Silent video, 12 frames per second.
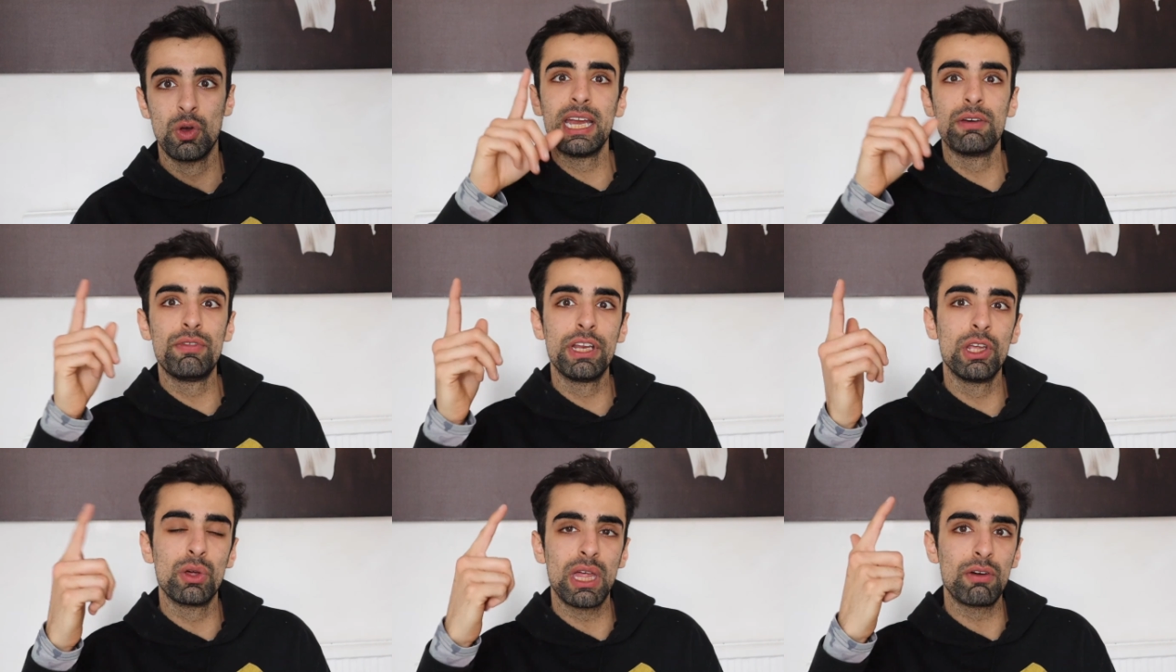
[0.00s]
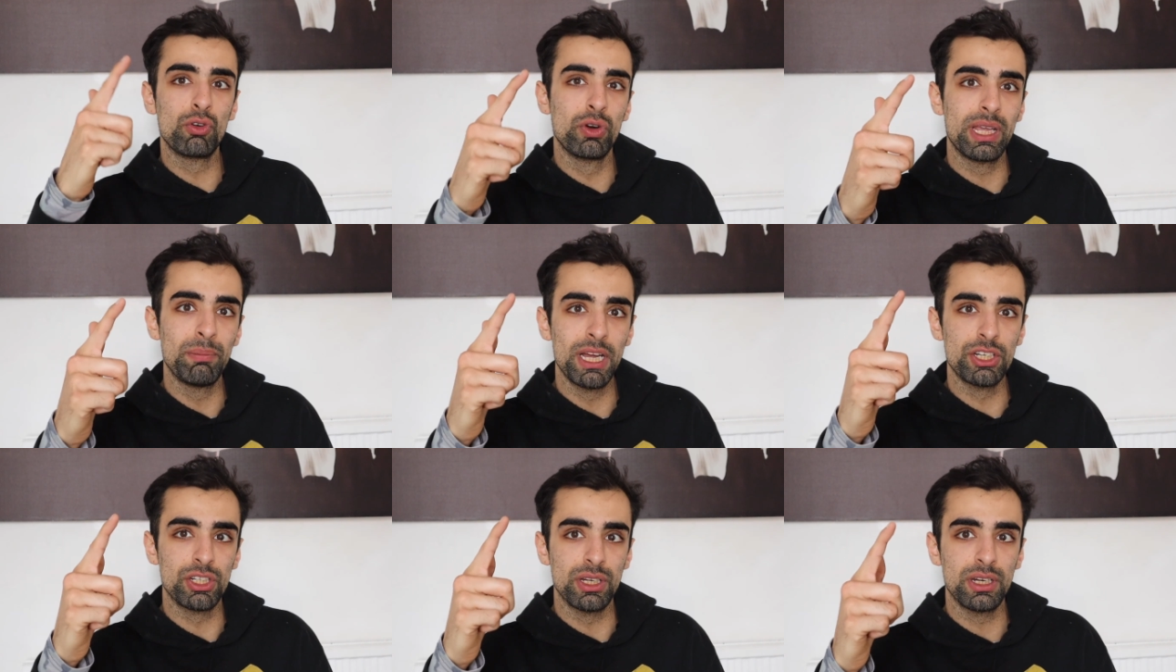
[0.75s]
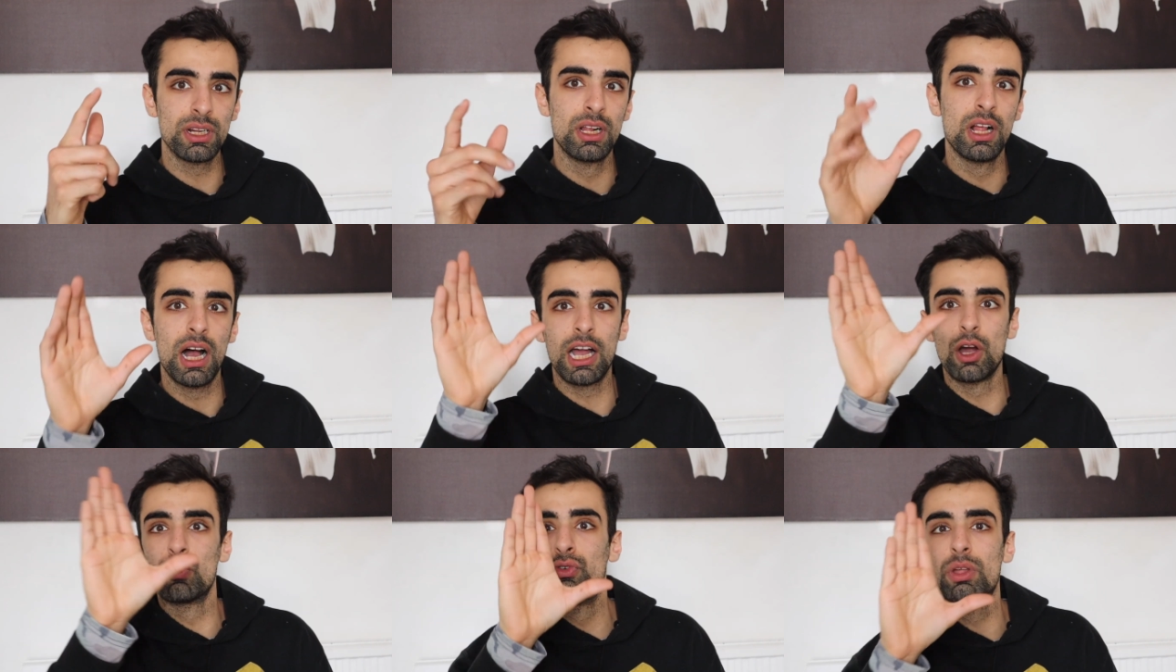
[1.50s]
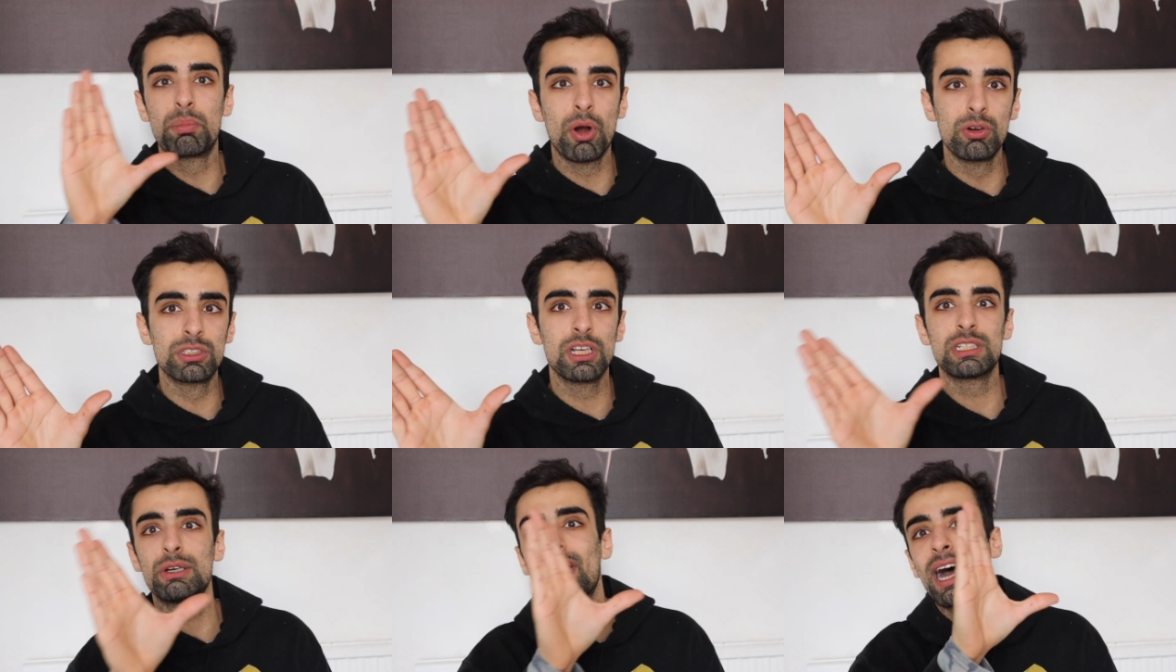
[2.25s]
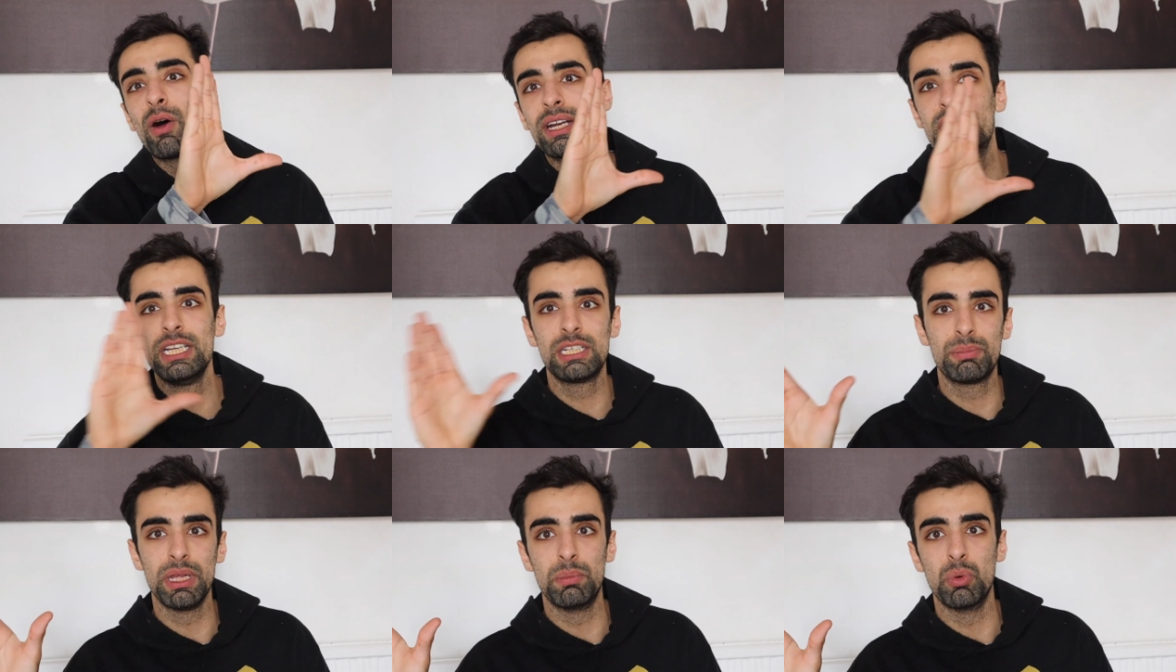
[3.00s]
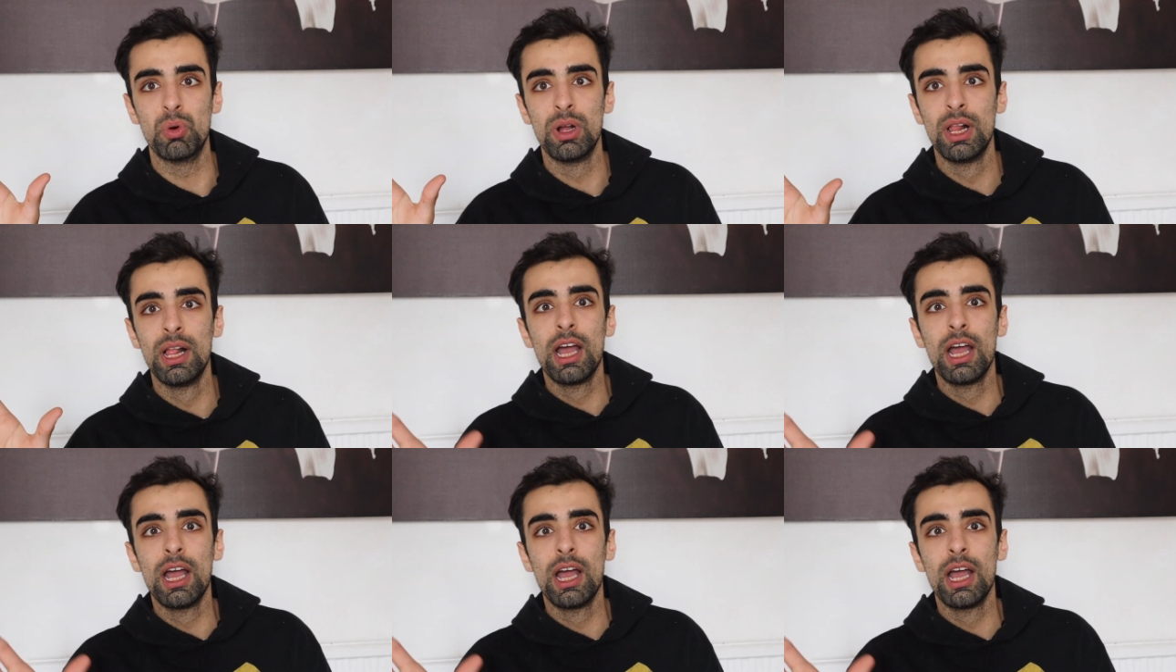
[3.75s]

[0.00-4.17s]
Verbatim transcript: In the videos I've already mentioned, I go through the process of how I teach people.